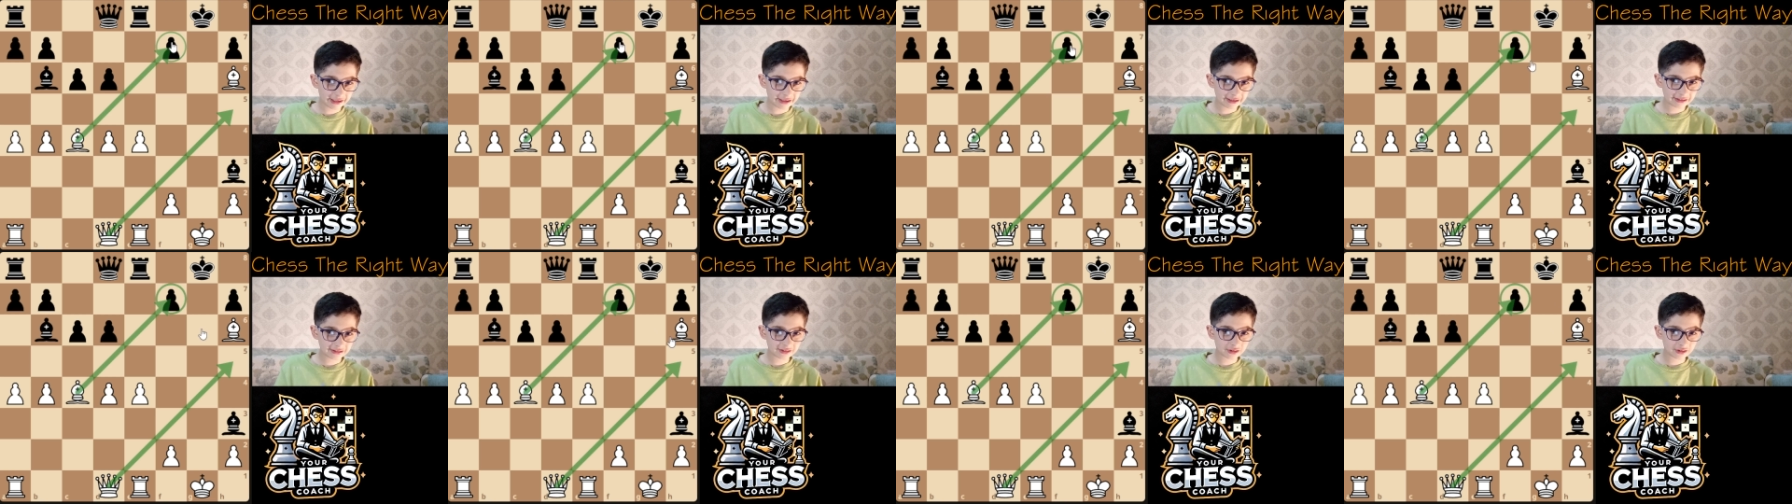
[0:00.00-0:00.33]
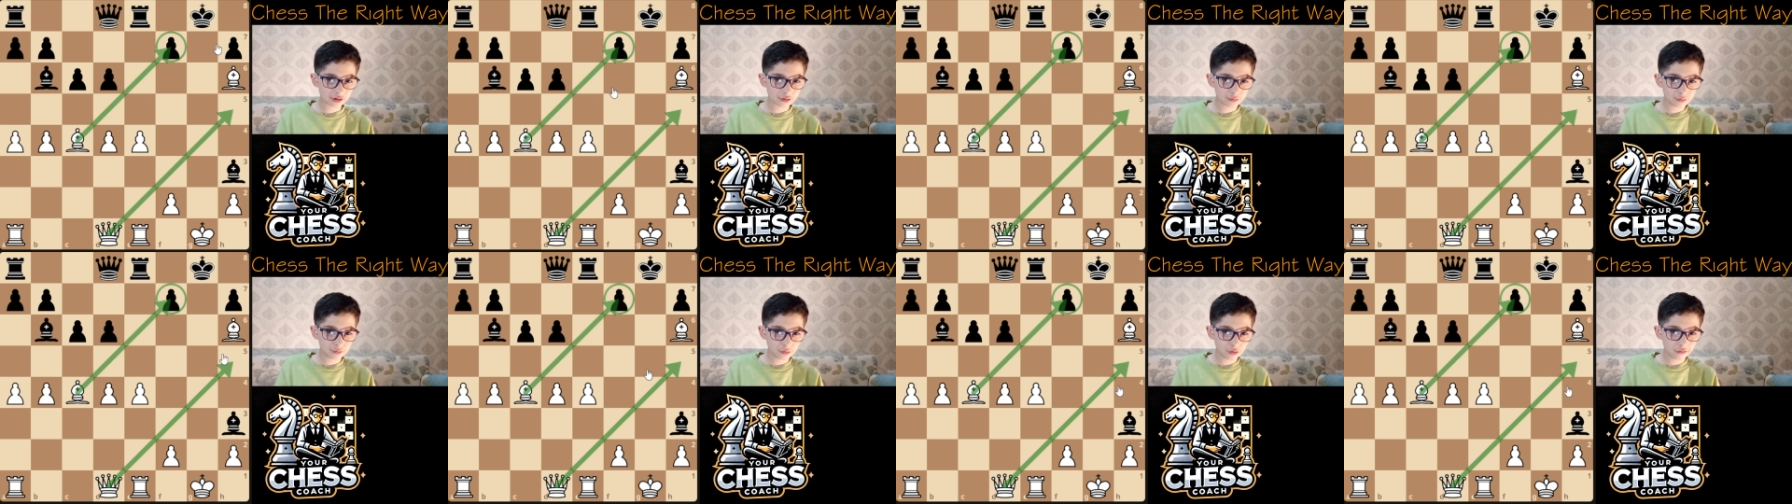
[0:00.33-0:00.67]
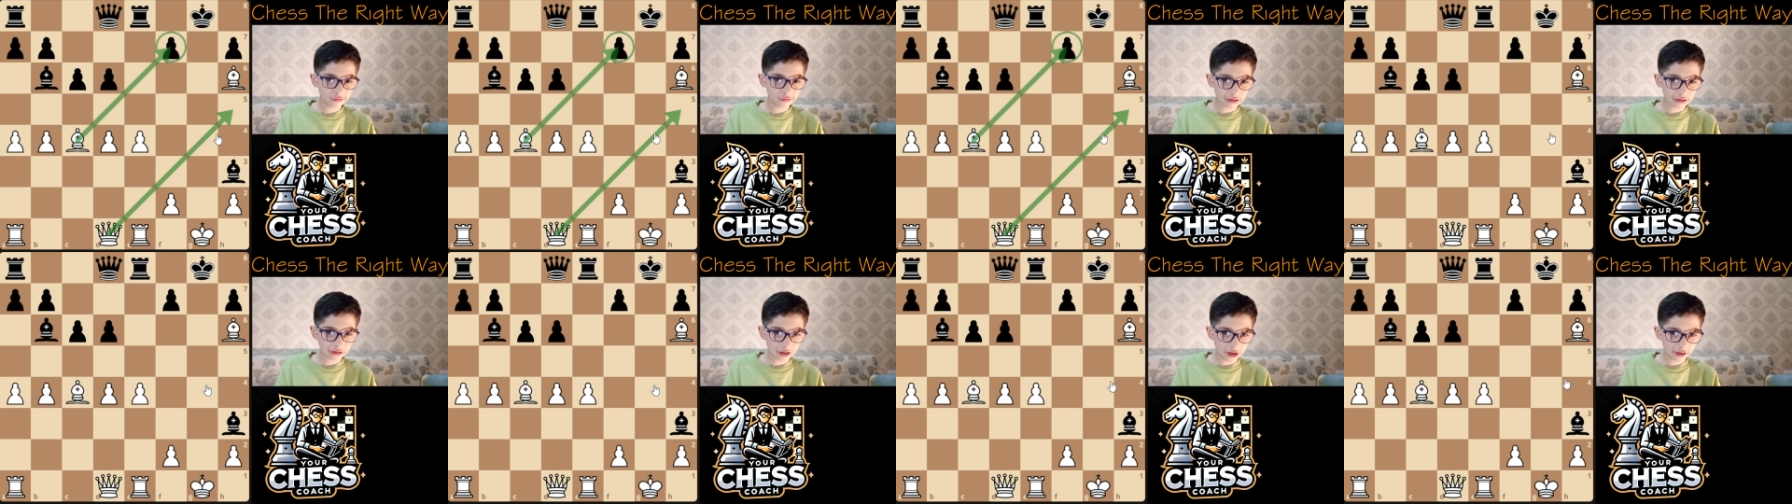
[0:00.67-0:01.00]
It could move
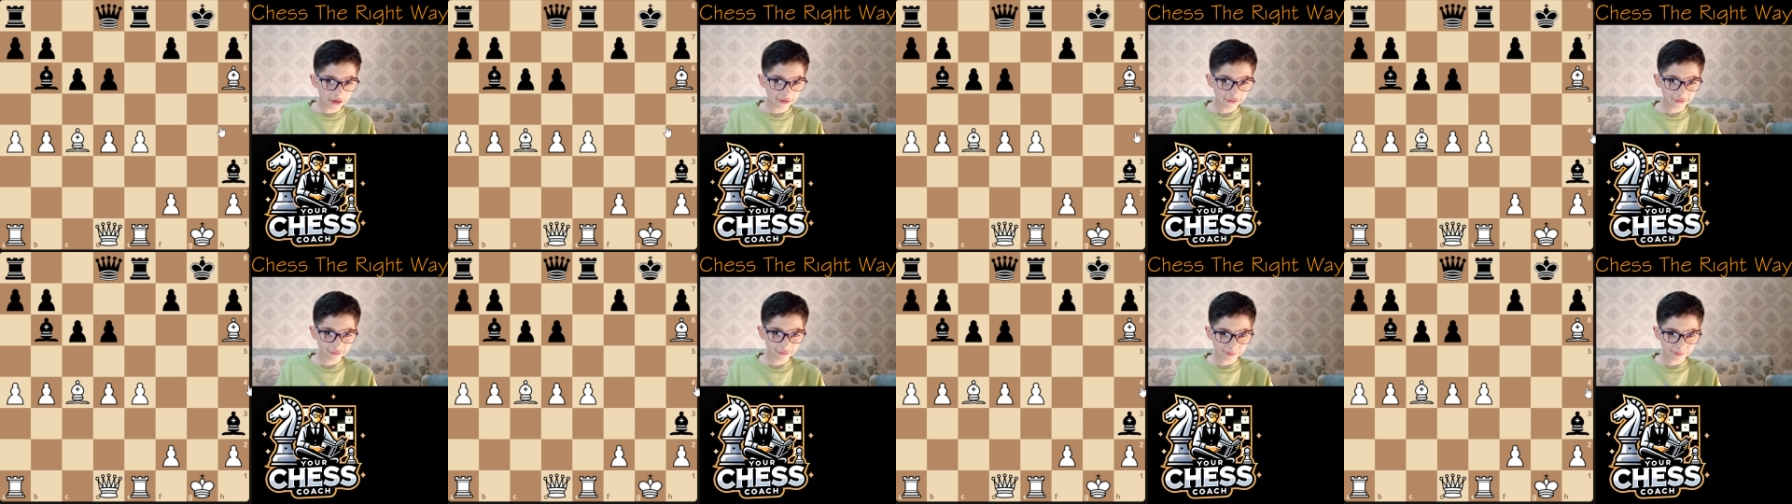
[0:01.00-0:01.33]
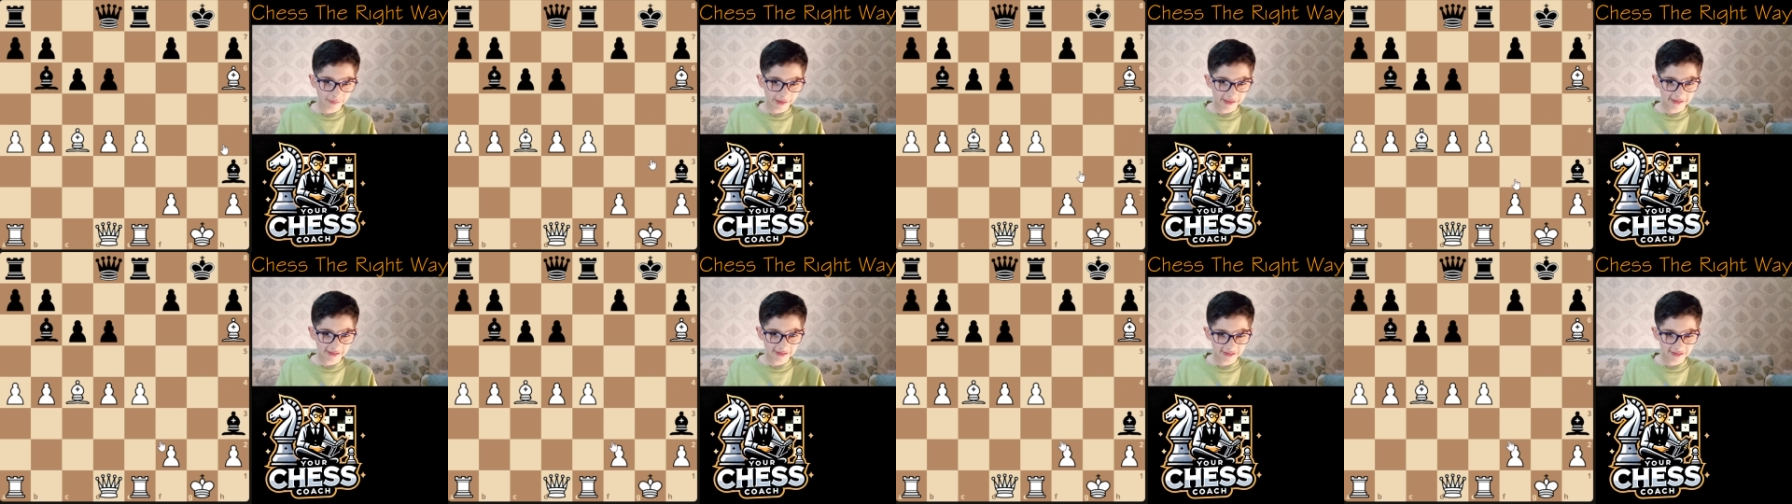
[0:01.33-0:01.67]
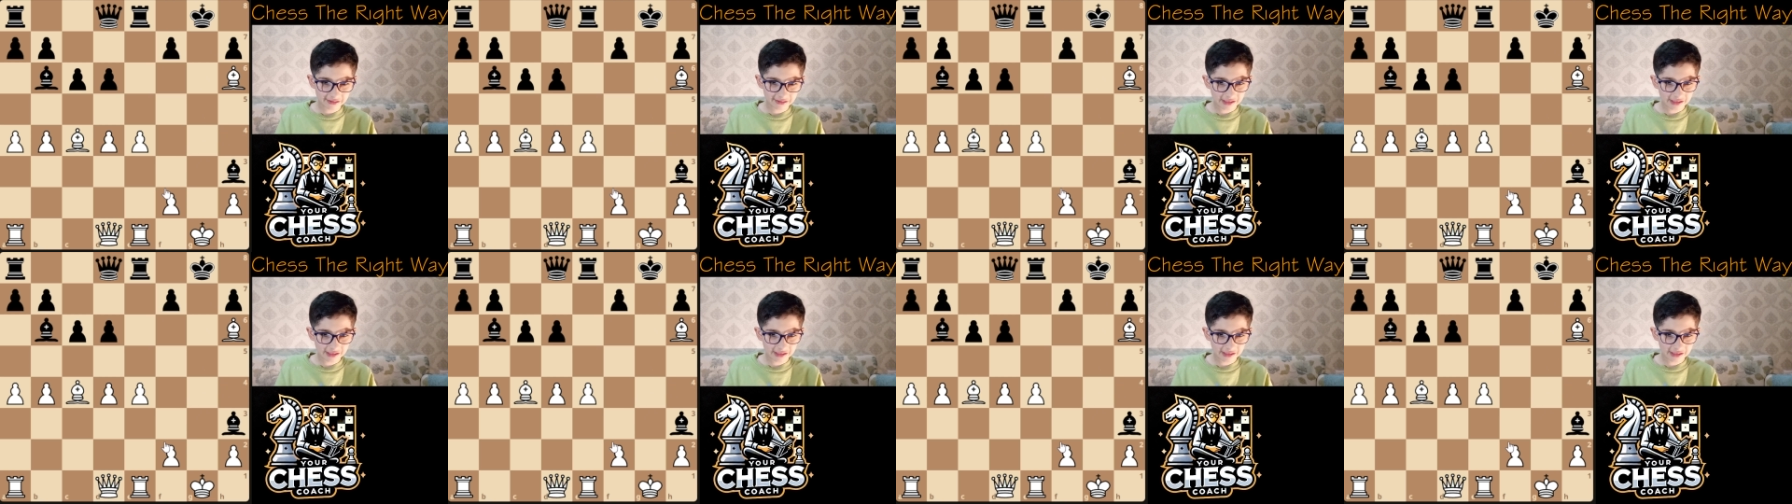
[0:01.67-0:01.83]
a lot of places.